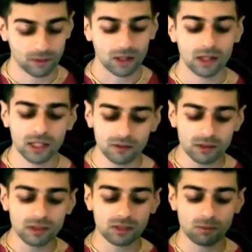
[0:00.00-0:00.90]

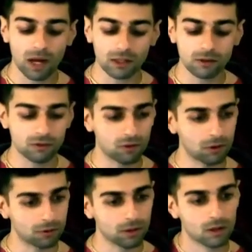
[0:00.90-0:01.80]
Even this
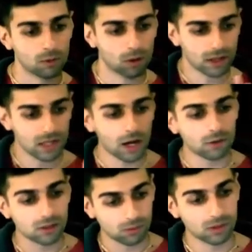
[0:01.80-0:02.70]
microphone, right now
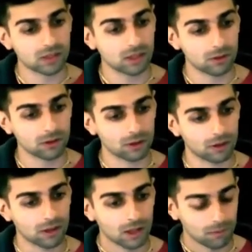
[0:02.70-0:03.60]
it's
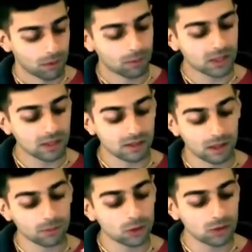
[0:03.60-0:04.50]
material, but because
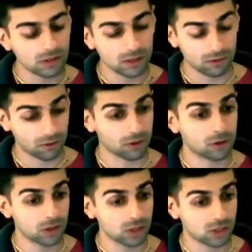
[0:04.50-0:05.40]
I'm using it for
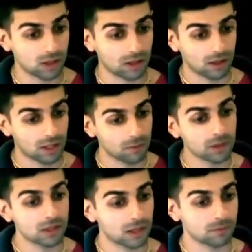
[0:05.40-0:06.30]
Krishna, it
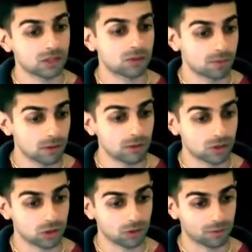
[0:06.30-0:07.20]
becomes
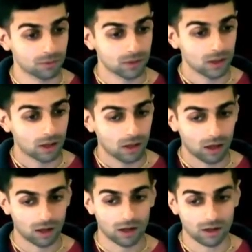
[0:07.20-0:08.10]
spiritual.
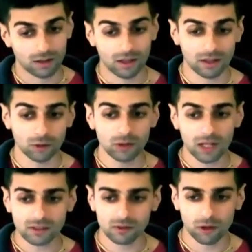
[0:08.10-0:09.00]
You
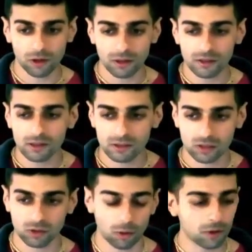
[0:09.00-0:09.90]
guys have heard of this
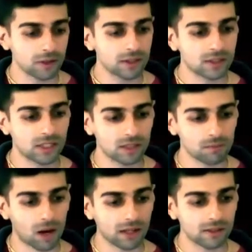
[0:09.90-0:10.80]
story,
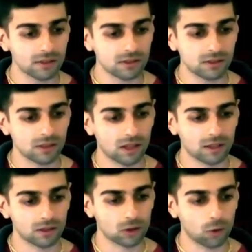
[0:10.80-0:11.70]
King Midas
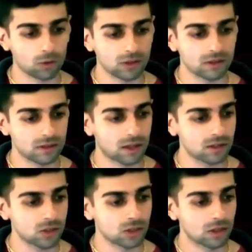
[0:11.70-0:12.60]
and the golden
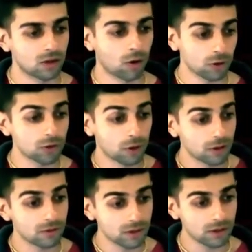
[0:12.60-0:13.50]
touch? Oh, you
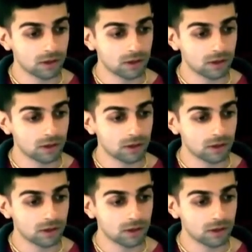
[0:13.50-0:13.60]
heard of it?